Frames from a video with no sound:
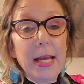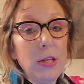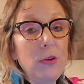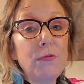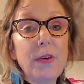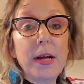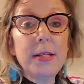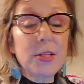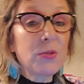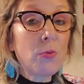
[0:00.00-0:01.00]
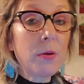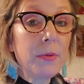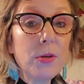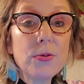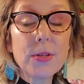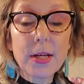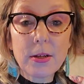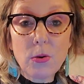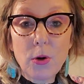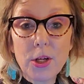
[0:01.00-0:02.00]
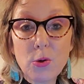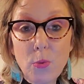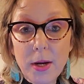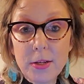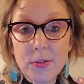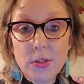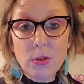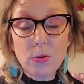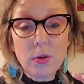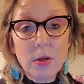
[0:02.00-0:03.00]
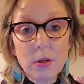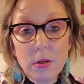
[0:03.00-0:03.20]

and you find it's more music, or you want to do